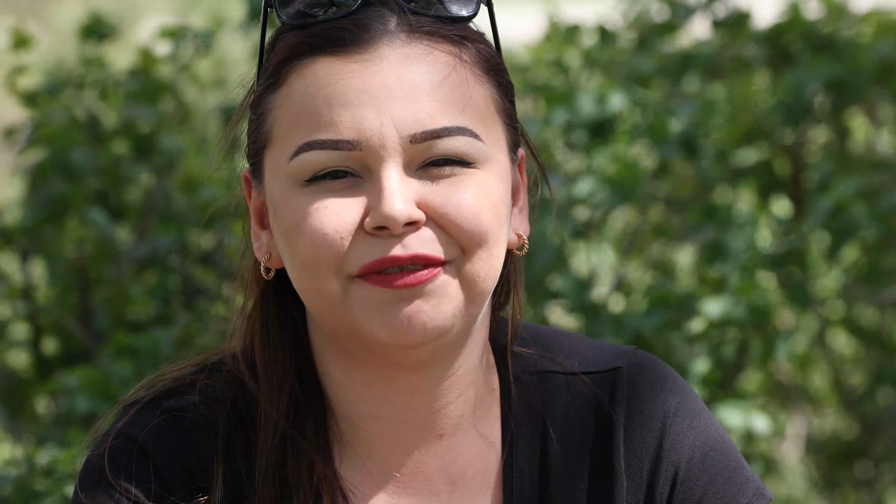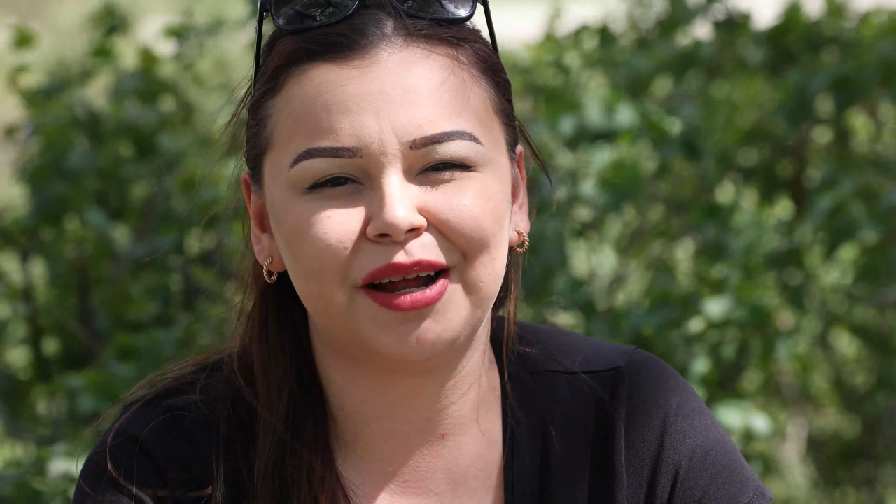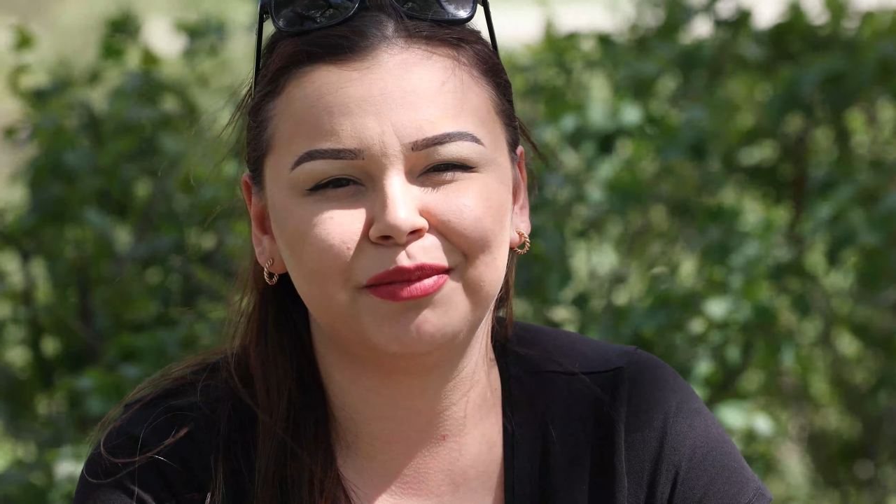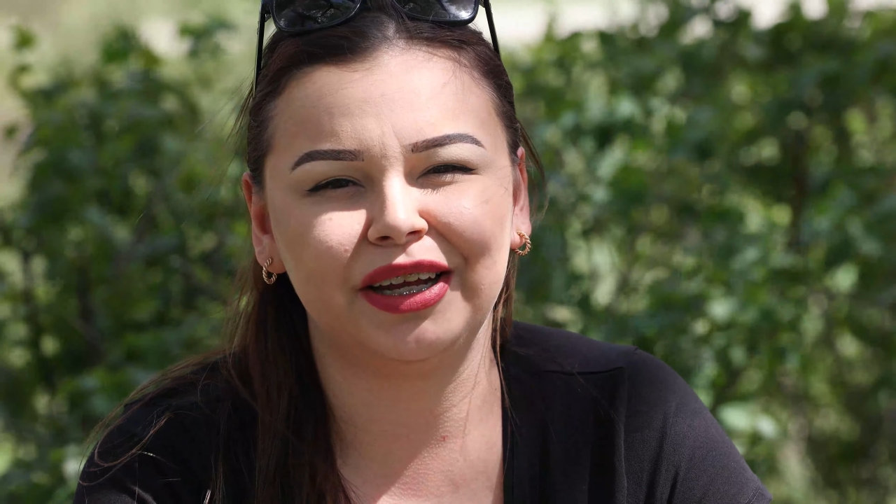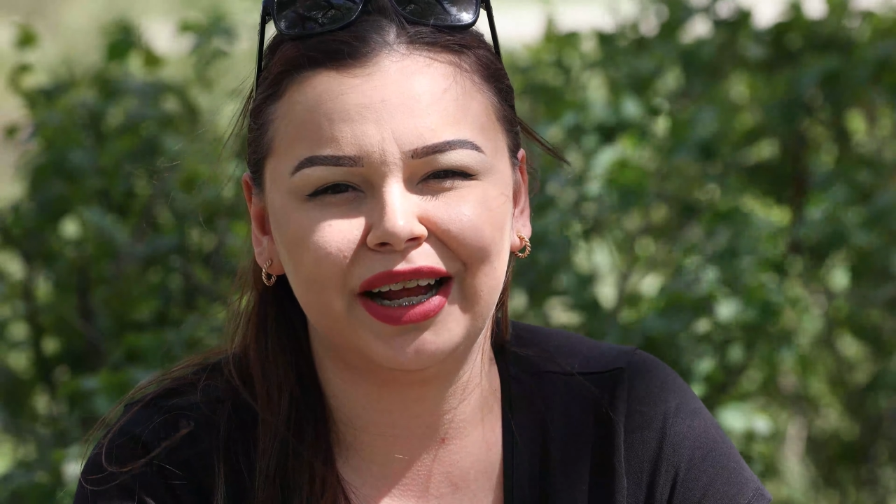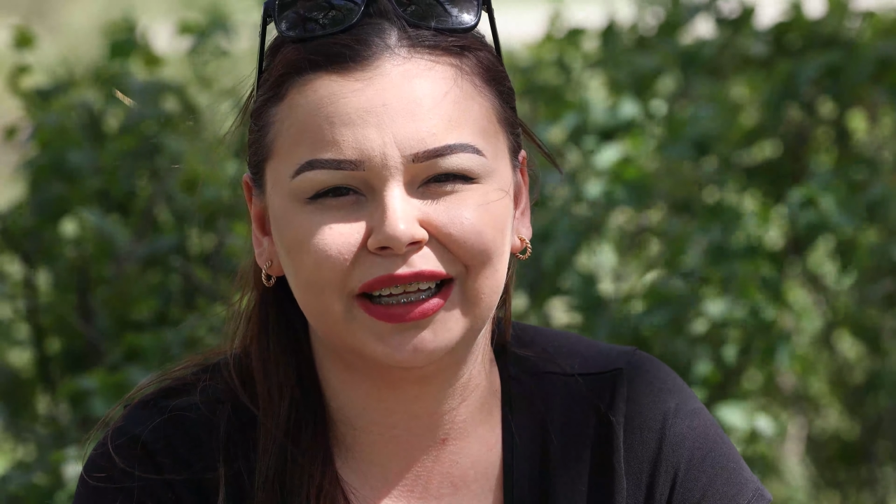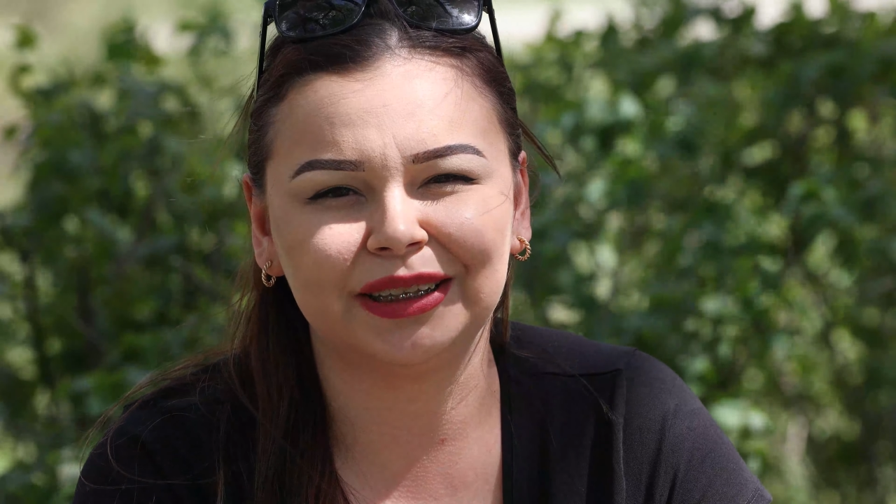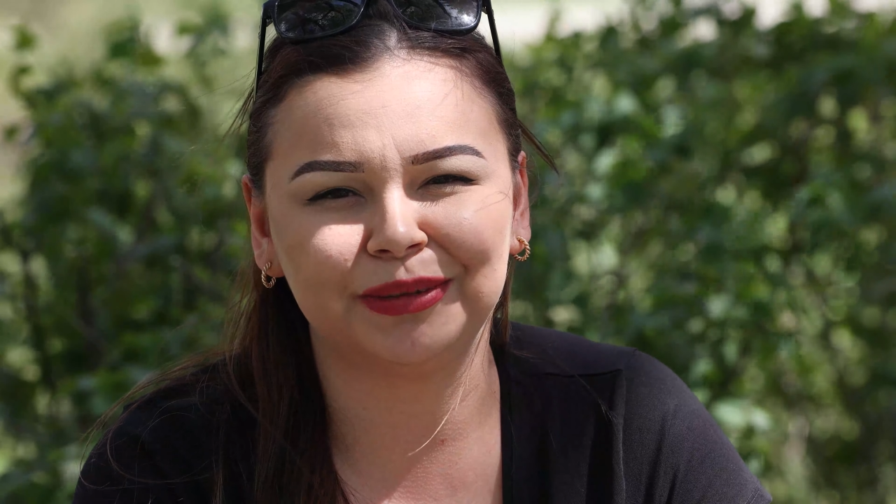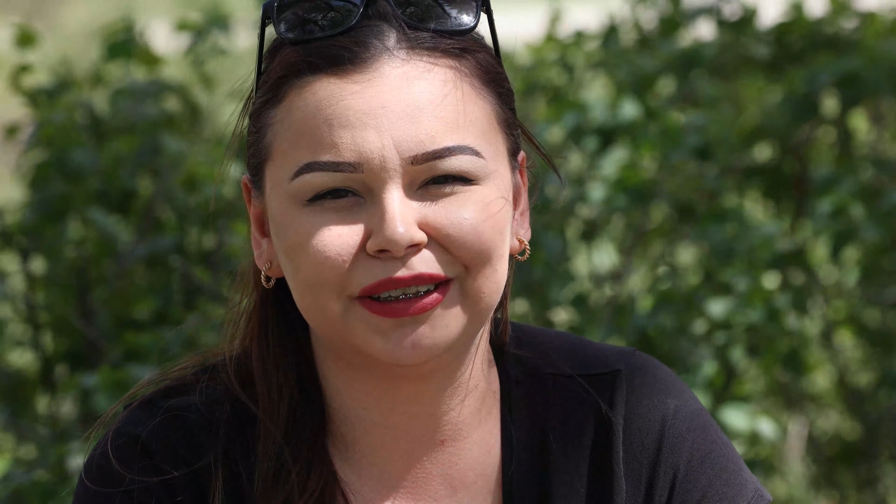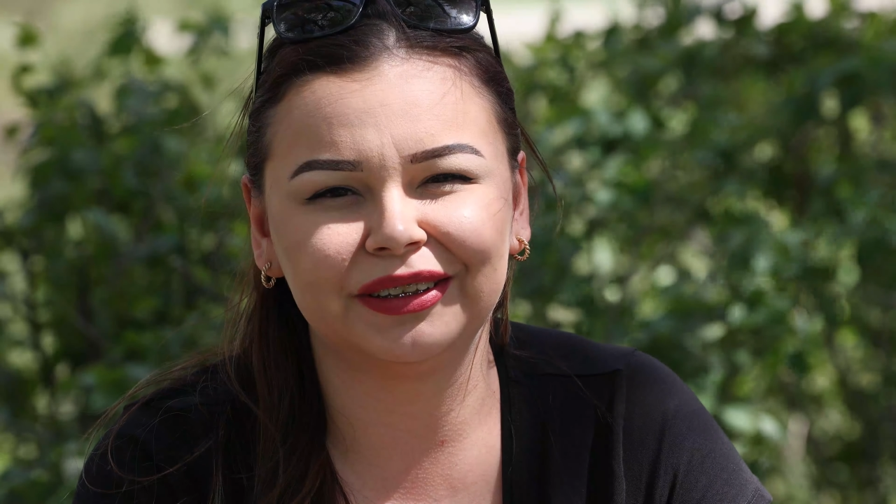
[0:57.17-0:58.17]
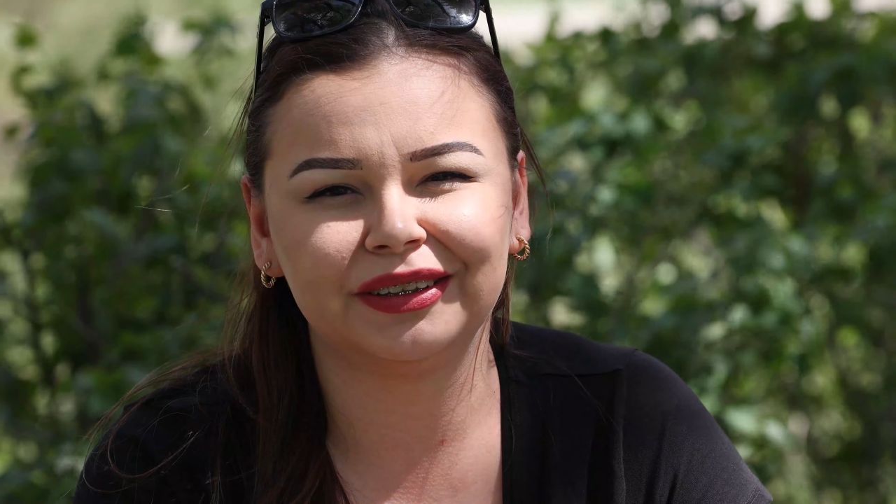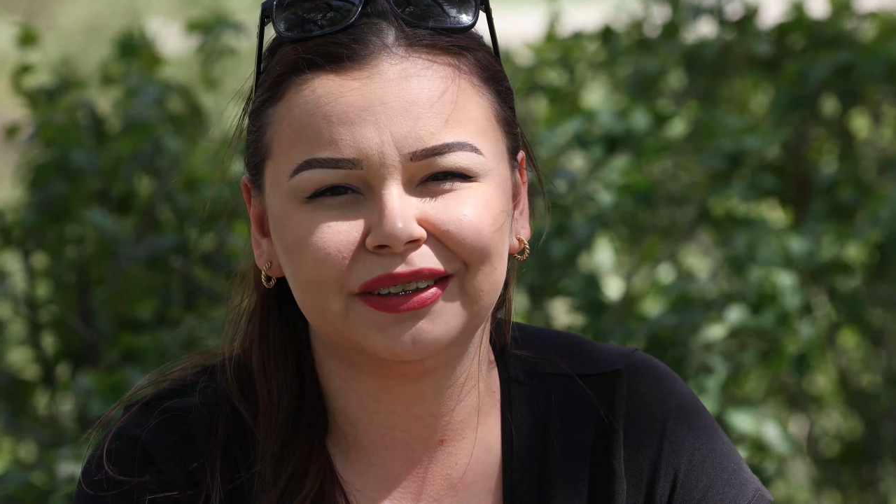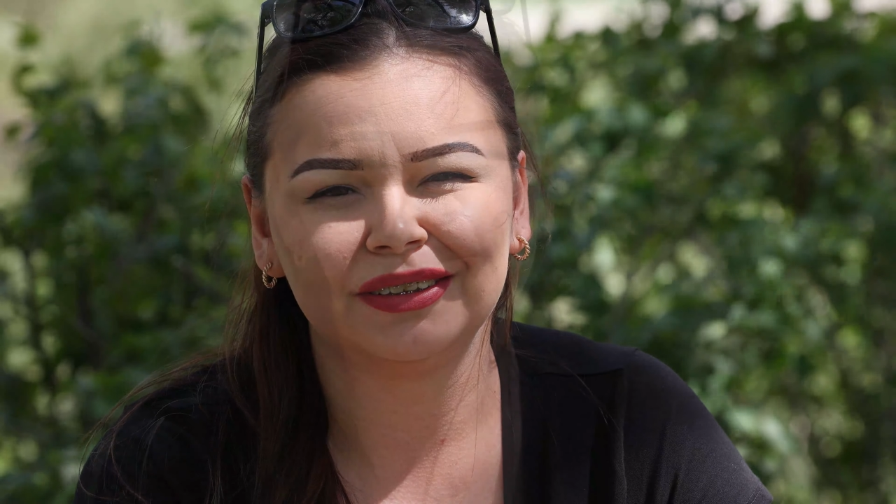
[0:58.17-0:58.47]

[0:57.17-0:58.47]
and family enhancement.